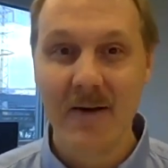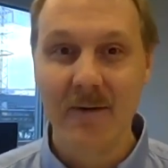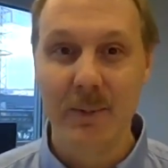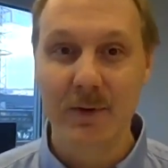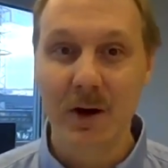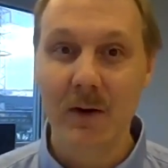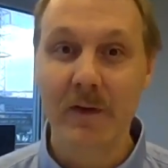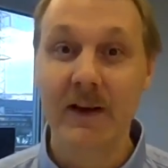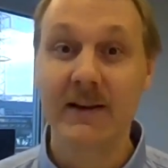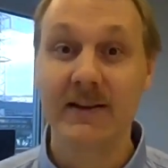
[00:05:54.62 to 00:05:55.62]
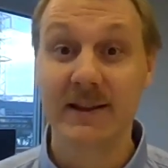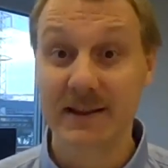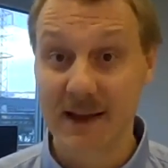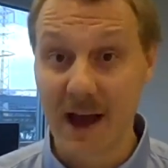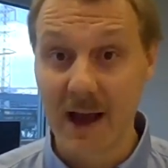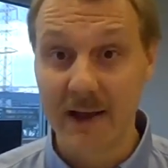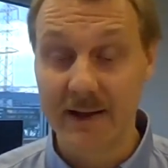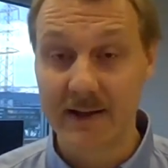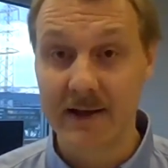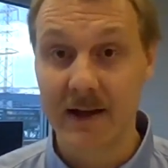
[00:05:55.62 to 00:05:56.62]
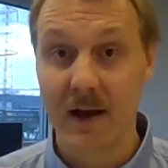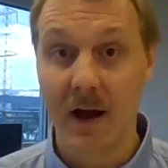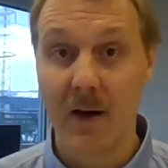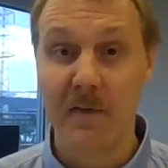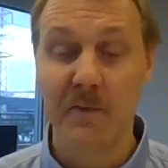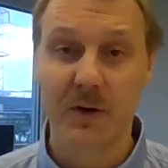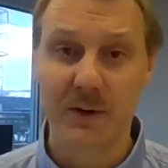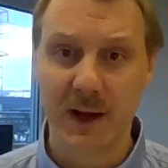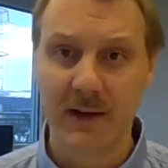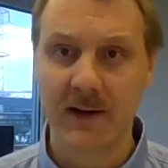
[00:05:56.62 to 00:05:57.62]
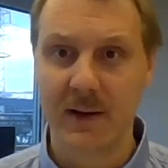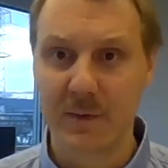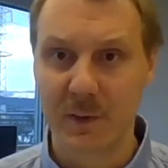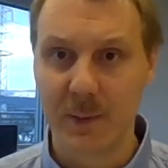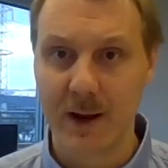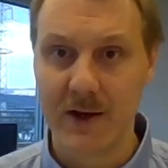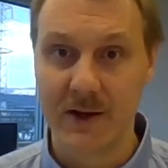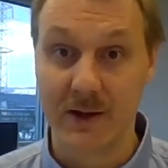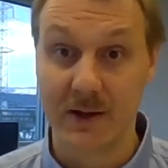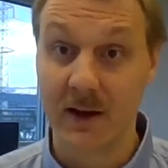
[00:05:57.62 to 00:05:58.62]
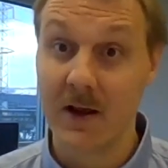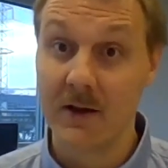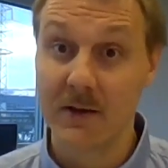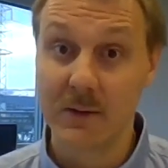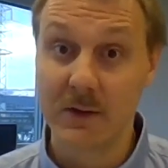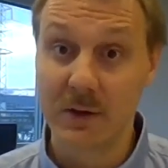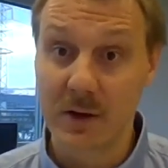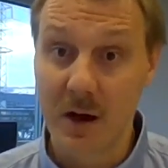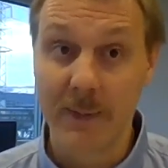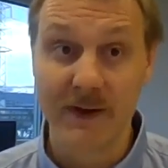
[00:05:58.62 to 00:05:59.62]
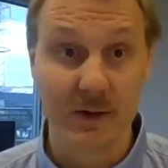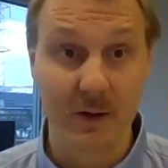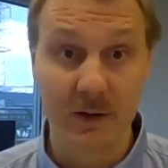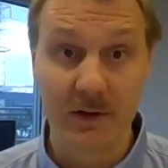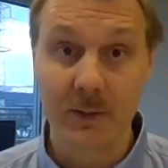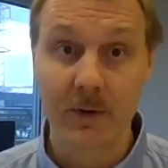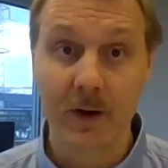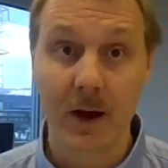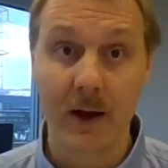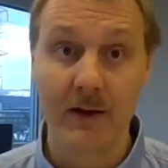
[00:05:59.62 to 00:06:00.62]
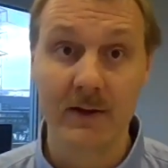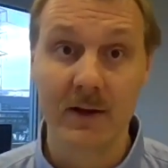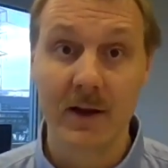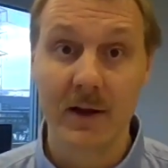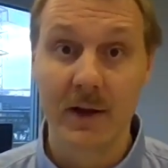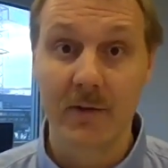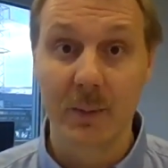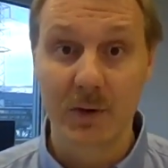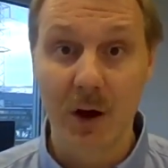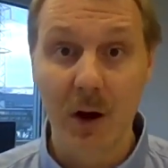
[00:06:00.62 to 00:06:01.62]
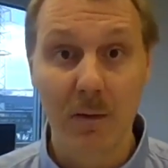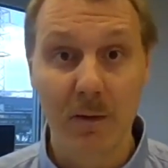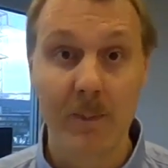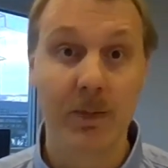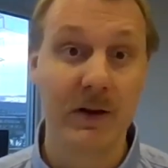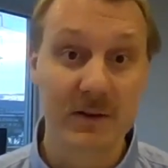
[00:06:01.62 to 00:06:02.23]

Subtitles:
Cryptography is the science of protecting information. So it should come as no surprise that cryptography plus